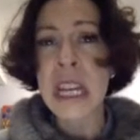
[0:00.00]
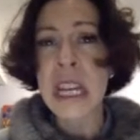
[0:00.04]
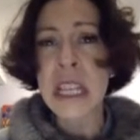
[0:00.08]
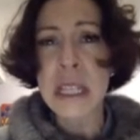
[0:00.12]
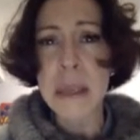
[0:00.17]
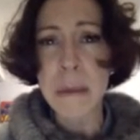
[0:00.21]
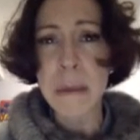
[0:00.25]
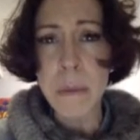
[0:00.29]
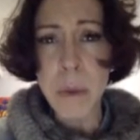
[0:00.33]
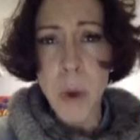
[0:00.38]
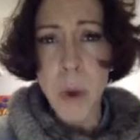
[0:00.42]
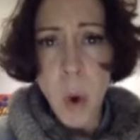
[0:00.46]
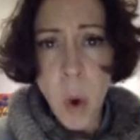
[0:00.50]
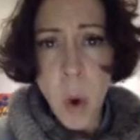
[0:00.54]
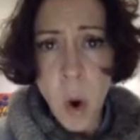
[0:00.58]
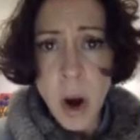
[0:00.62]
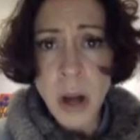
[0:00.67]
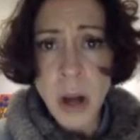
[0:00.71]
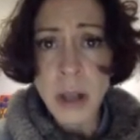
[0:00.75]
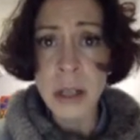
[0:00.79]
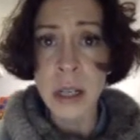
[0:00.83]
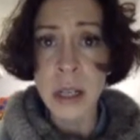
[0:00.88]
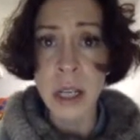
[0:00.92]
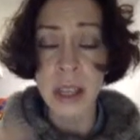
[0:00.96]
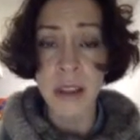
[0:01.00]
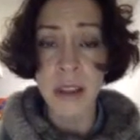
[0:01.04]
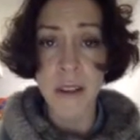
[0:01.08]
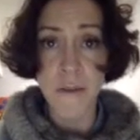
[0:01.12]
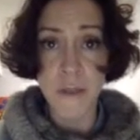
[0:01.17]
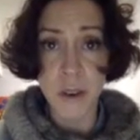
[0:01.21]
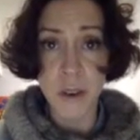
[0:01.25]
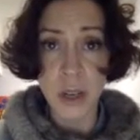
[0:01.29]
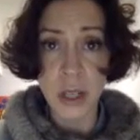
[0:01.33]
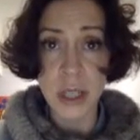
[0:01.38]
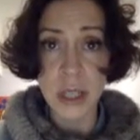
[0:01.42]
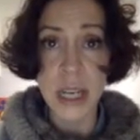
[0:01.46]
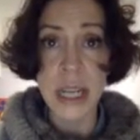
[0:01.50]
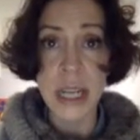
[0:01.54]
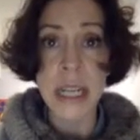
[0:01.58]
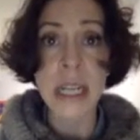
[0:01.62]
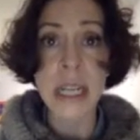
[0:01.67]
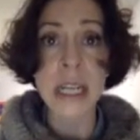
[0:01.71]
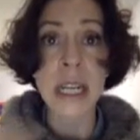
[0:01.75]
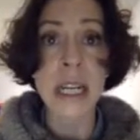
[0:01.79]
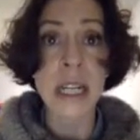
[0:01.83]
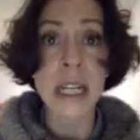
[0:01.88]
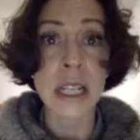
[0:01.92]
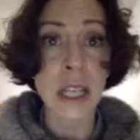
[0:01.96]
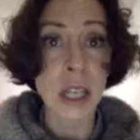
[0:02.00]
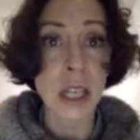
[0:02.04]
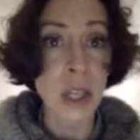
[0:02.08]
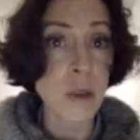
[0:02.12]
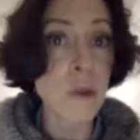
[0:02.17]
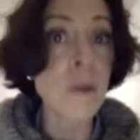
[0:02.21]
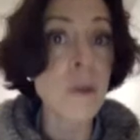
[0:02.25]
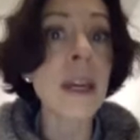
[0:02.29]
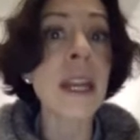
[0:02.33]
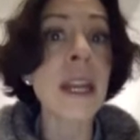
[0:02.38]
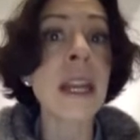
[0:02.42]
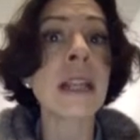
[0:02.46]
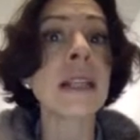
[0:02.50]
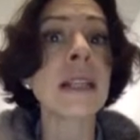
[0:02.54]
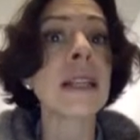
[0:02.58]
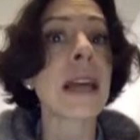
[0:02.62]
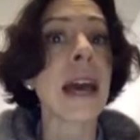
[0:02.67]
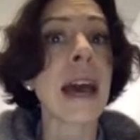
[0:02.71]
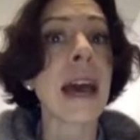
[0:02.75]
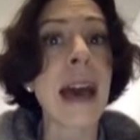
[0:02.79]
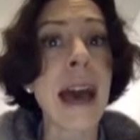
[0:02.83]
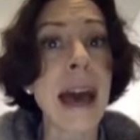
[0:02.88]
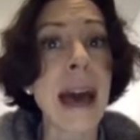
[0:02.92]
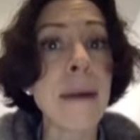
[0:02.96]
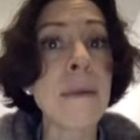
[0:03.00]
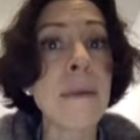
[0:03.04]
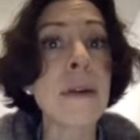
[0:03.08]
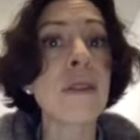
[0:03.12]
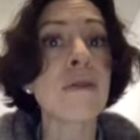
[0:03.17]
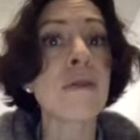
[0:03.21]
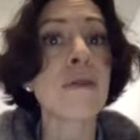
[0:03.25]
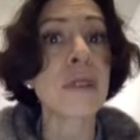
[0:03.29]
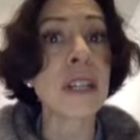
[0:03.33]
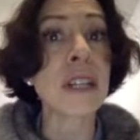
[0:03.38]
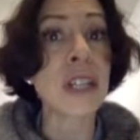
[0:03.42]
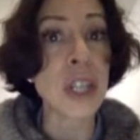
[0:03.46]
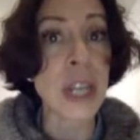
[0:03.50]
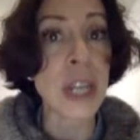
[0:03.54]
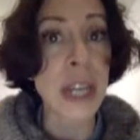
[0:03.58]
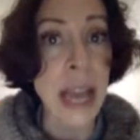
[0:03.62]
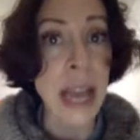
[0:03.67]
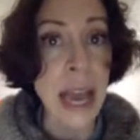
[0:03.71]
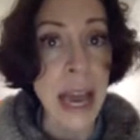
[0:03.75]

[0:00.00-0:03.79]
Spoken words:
It's important in the first 90 days that you get into the habit of reaching